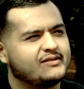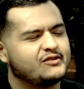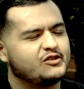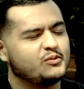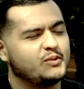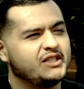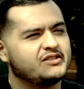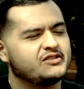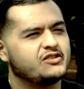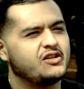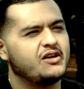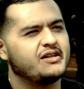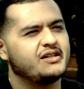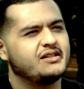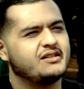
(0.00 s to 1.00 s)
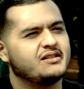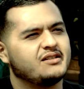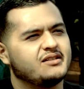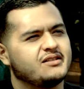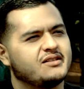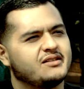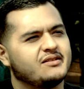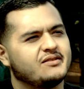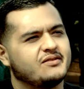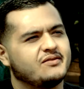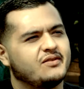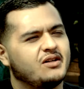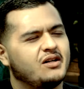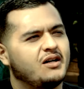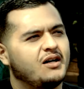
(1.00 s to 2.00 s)
to me started
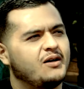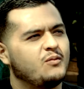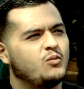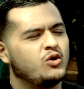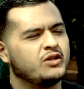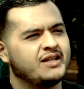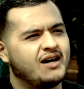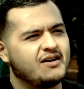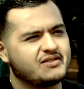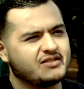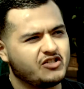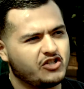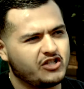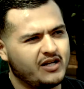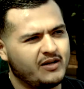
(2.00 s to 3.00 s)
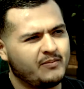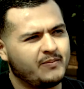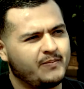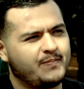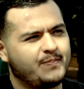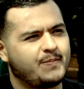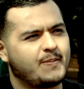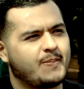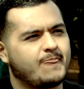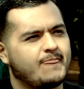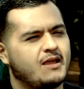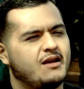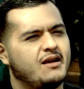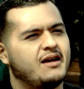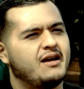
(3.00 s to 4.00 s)
one day I was in the gym
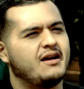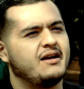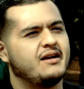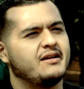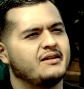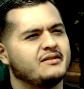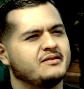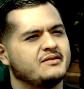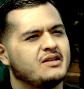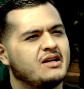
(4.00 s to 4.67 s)
and